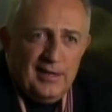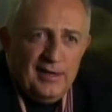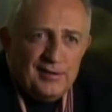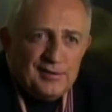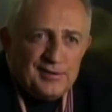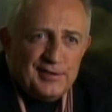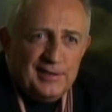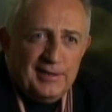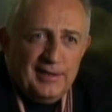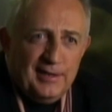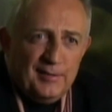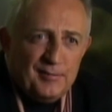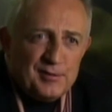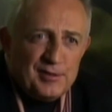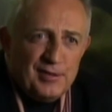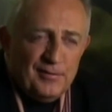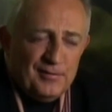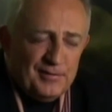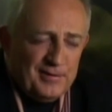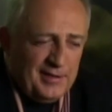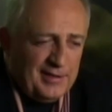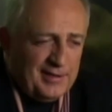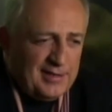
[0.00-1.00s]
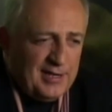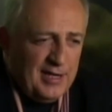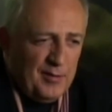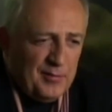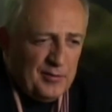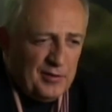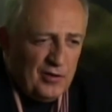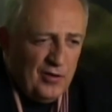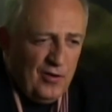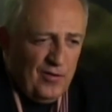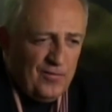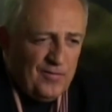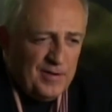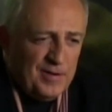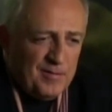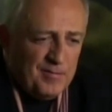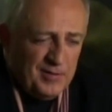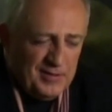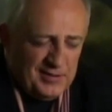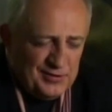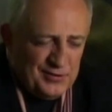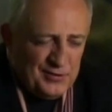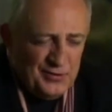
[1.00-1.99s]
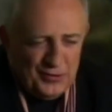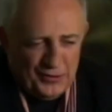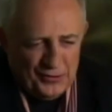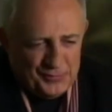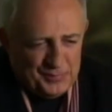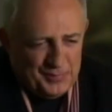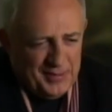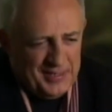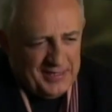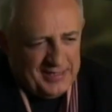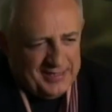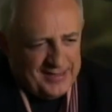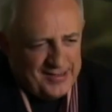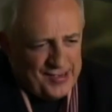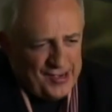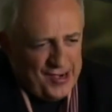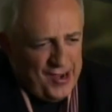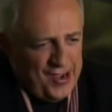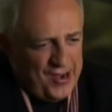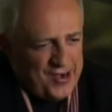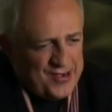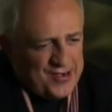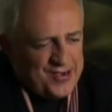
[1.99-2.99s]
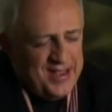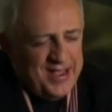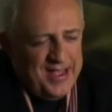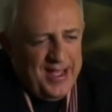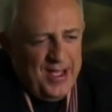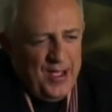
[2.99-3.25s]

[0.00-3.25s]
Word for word: house to get himself another cup of coffee, my studio being in the garden.